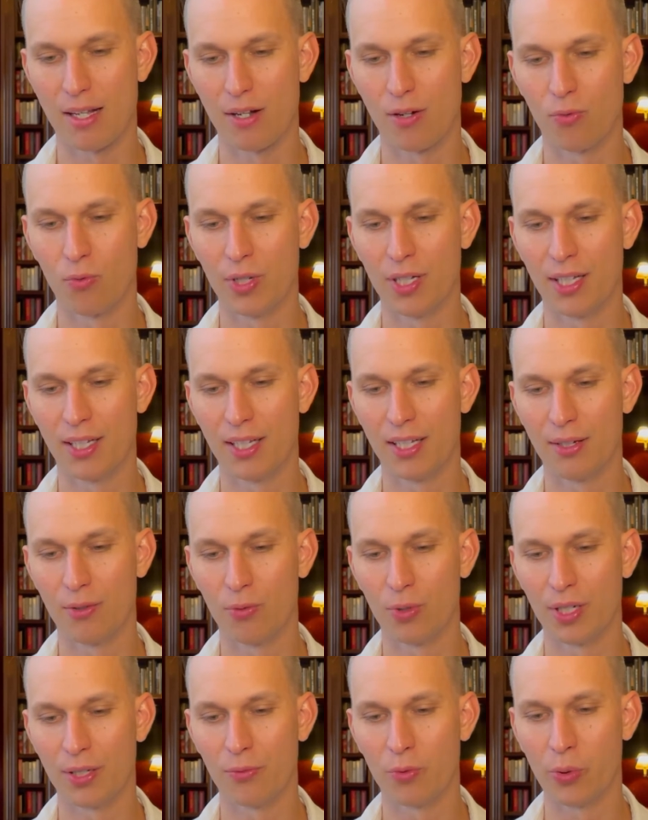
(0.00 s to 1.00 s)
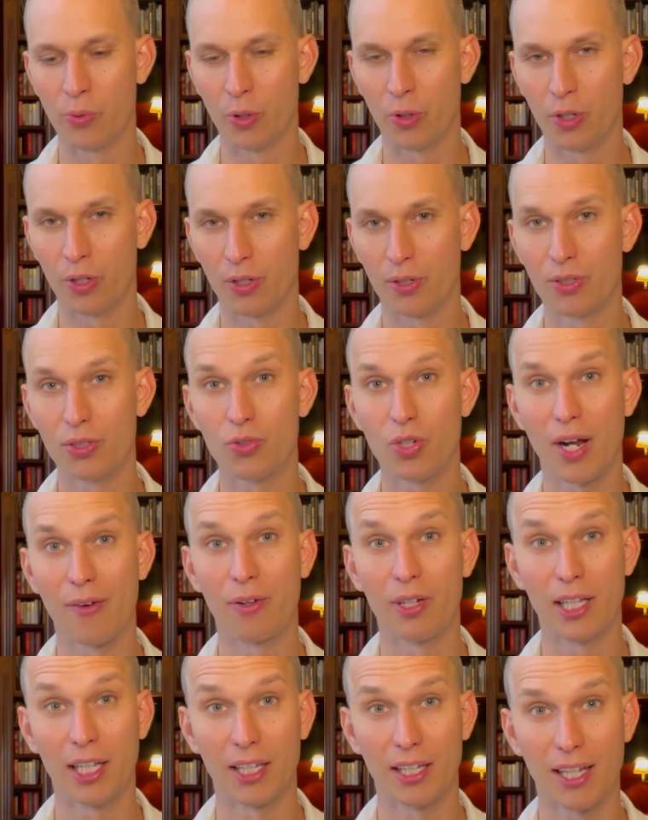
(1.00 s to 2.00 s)
we were
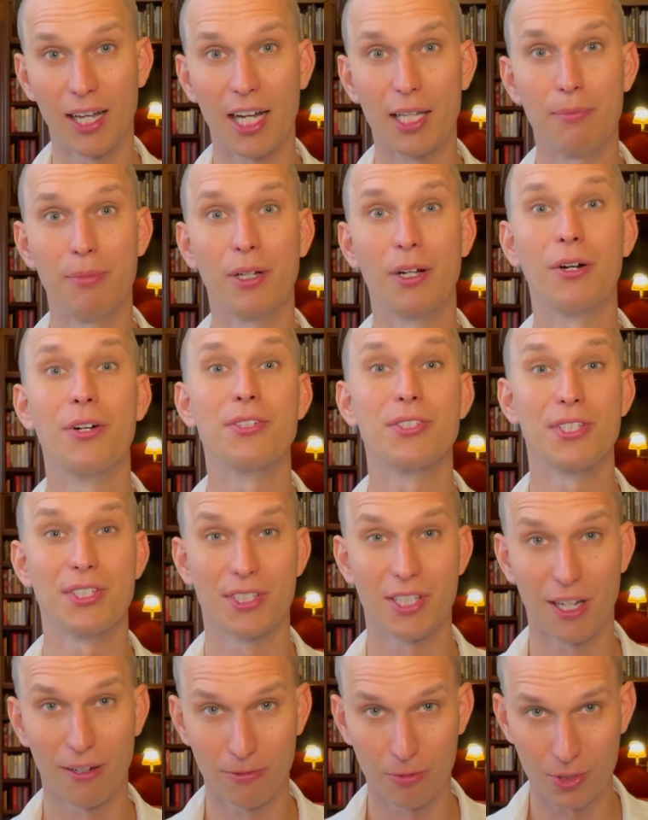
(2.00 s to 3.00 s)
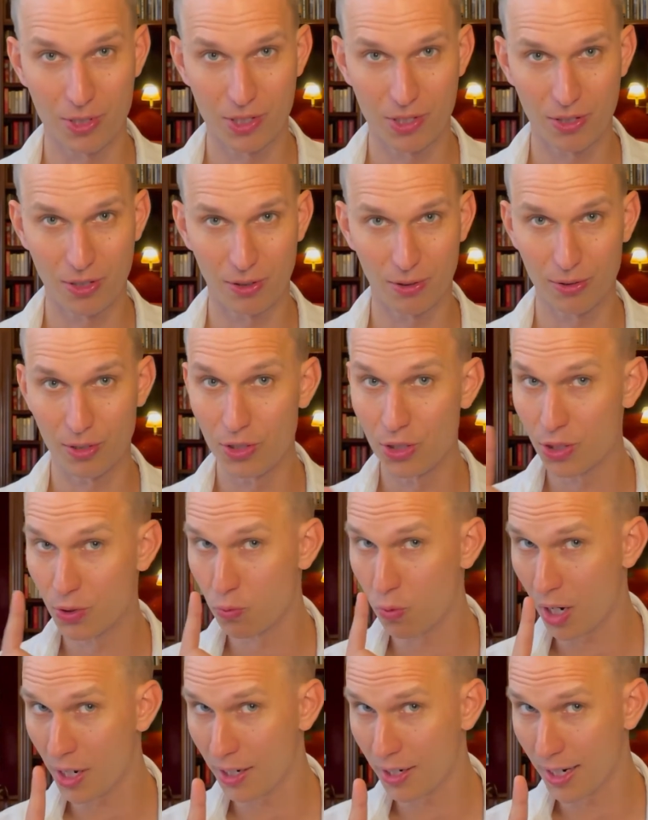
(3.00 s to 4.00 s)
traveling light because the stuff was sold. Just
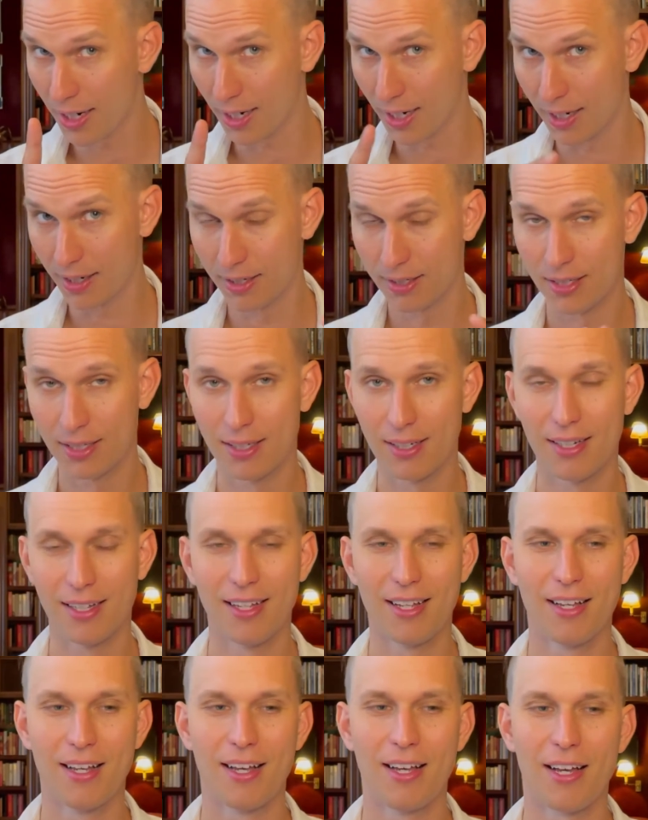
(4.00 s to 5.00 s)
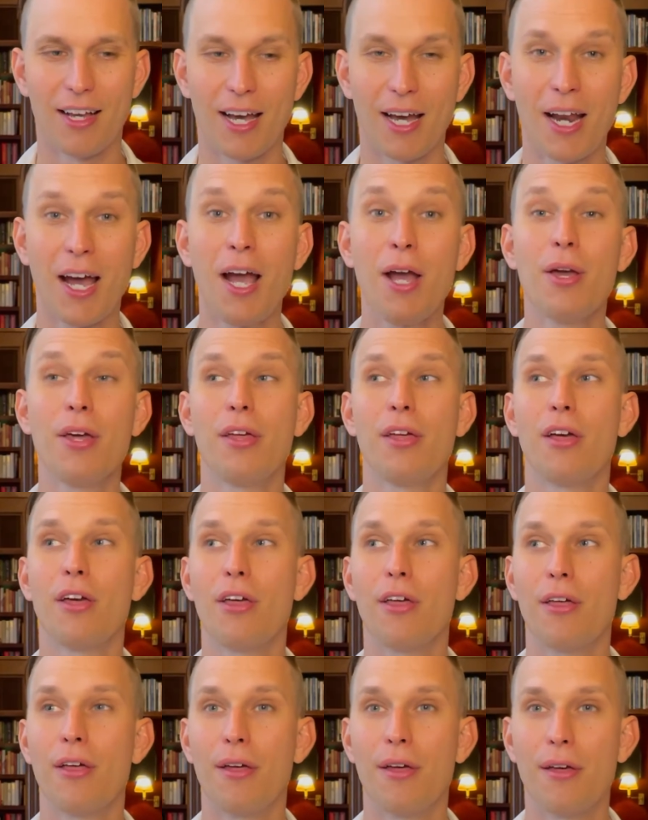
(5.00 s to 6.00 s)
one day. And I
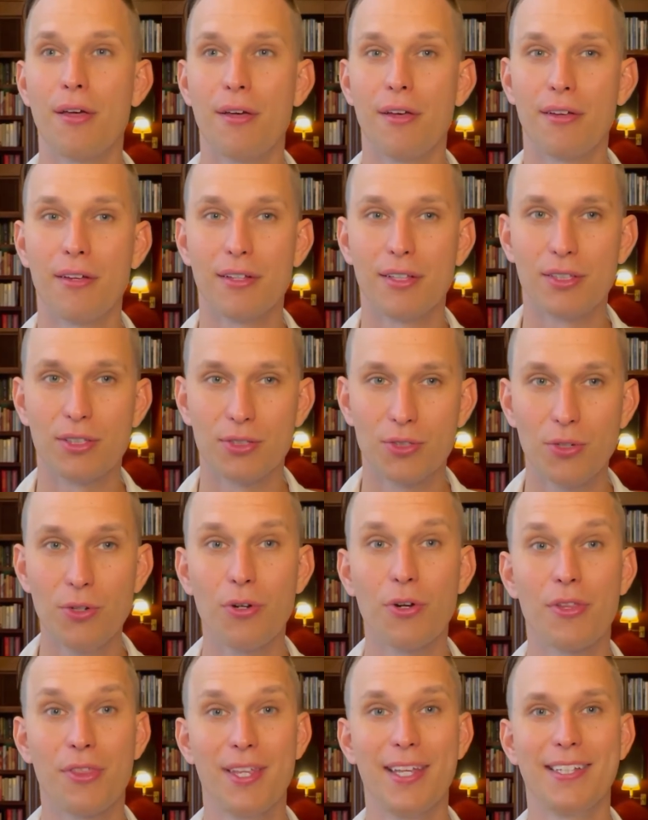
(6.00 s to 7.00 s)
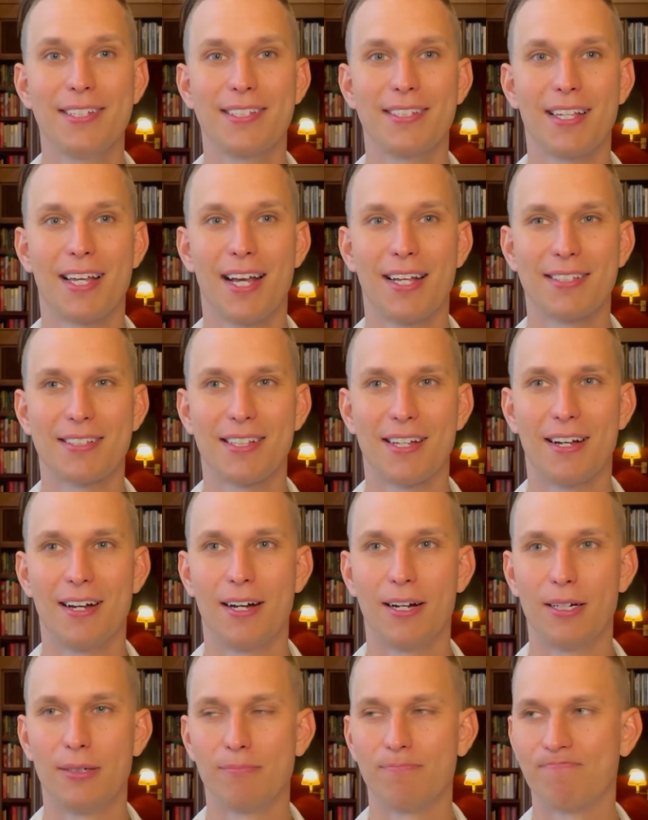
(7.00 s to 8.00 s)
took this as
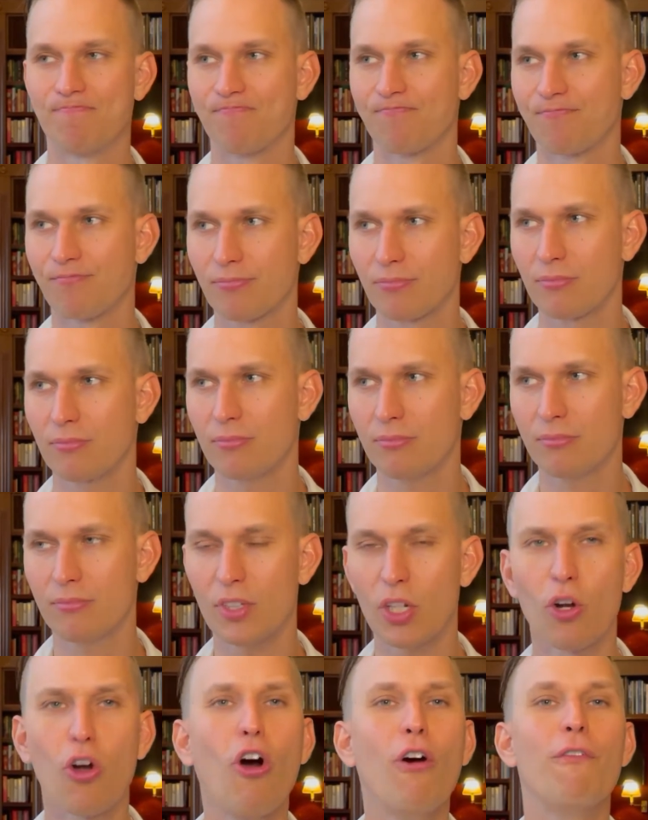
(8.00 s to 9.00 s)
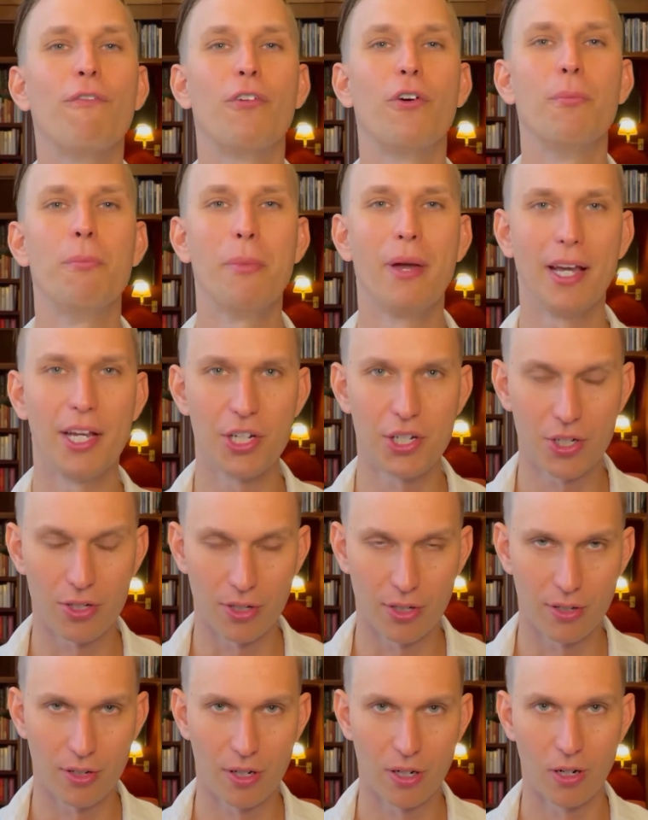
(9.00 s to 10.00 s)
a
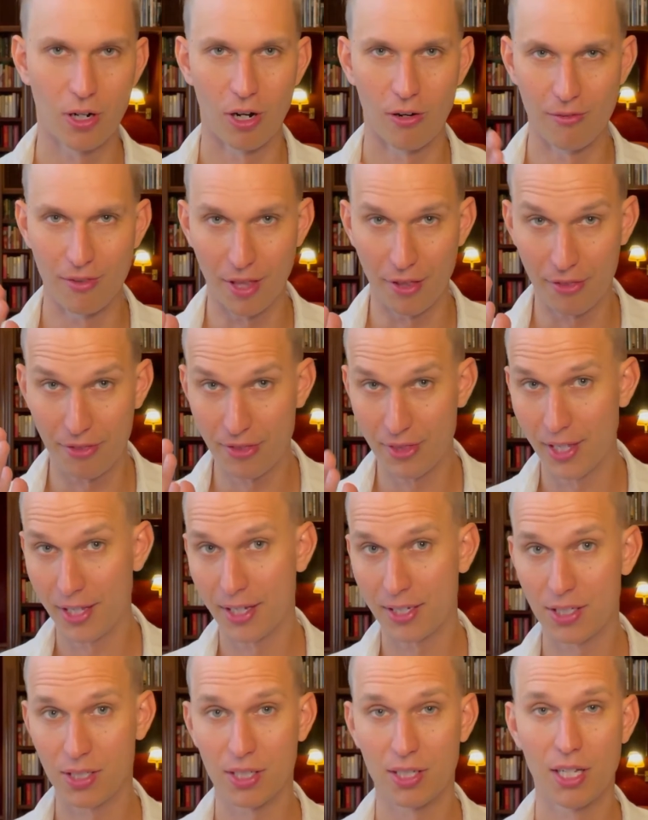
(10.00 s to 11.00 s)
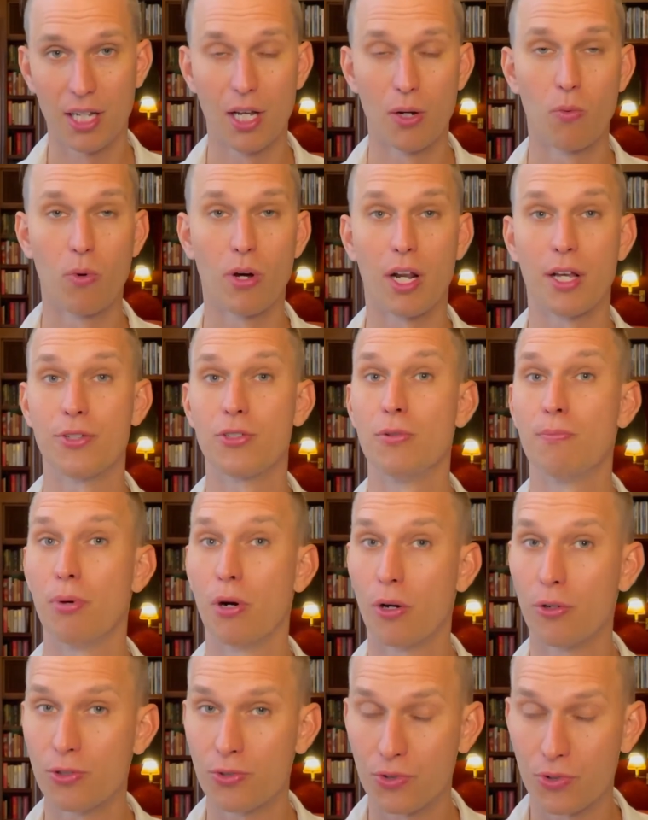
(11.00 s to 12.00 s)
confirmation of the things what are
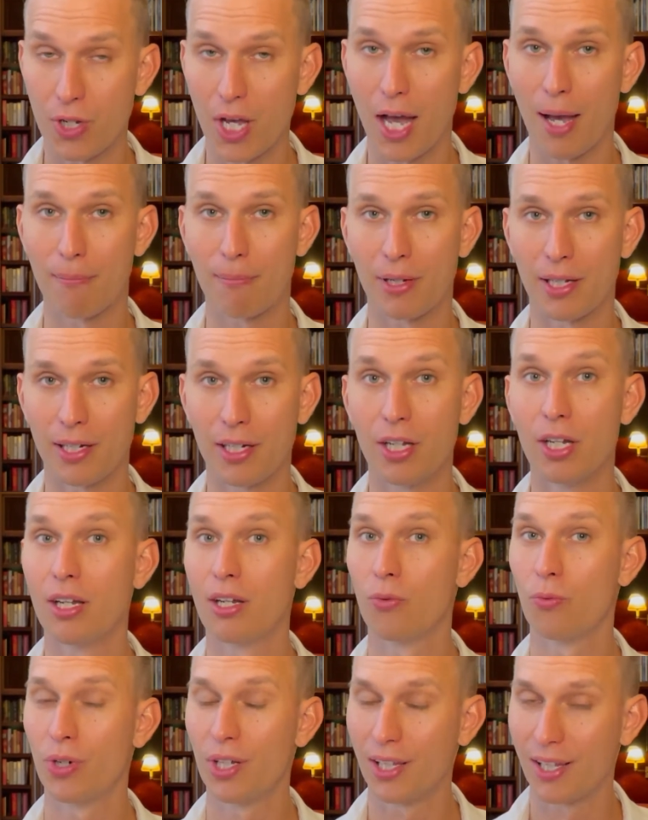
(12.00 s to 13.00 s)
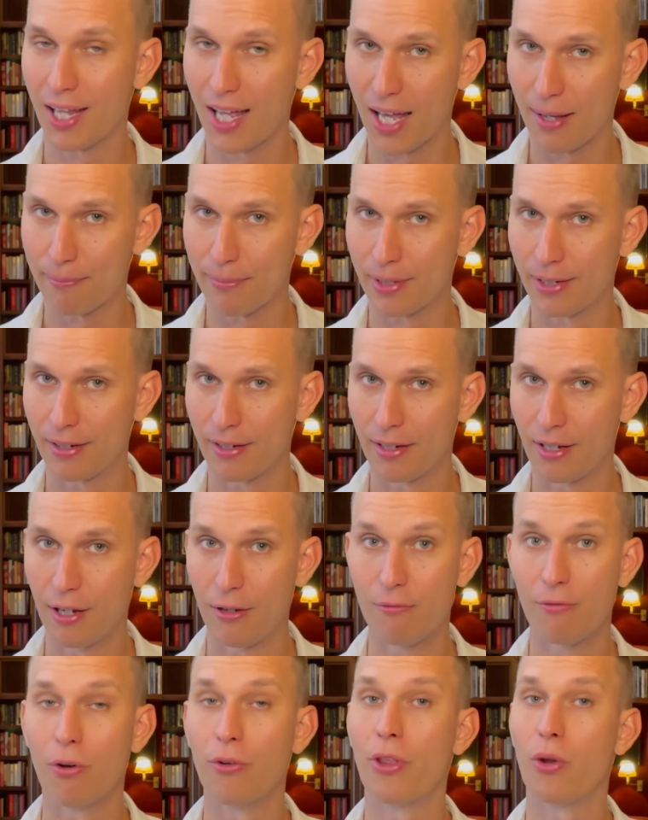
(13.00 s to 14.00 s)
supposed to happen will happen
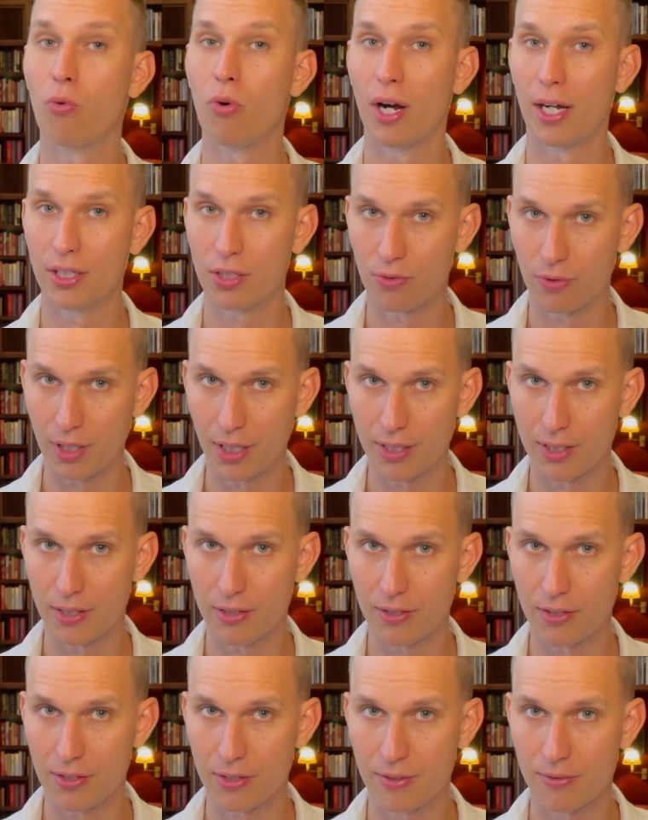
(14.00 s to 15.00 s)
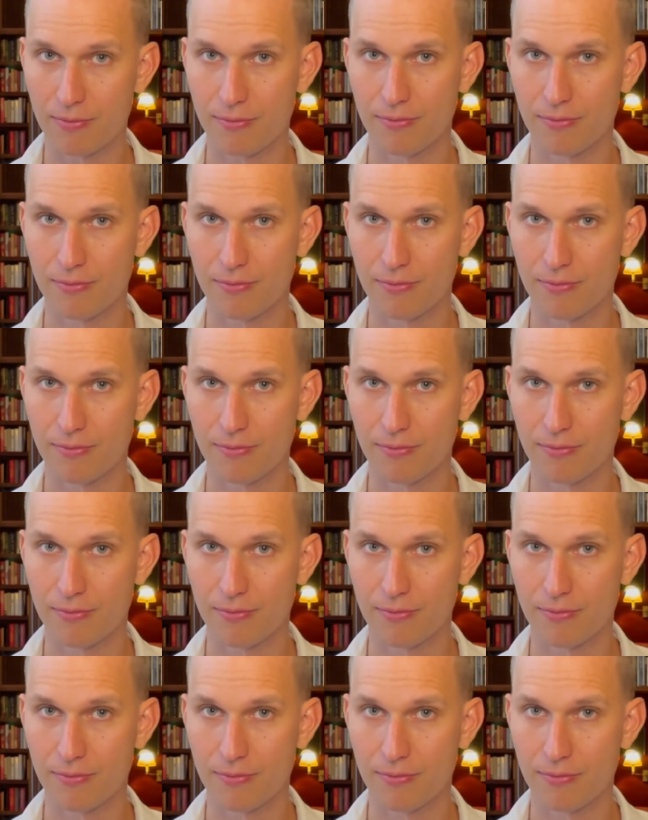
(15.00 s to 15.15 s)
for the right reasons.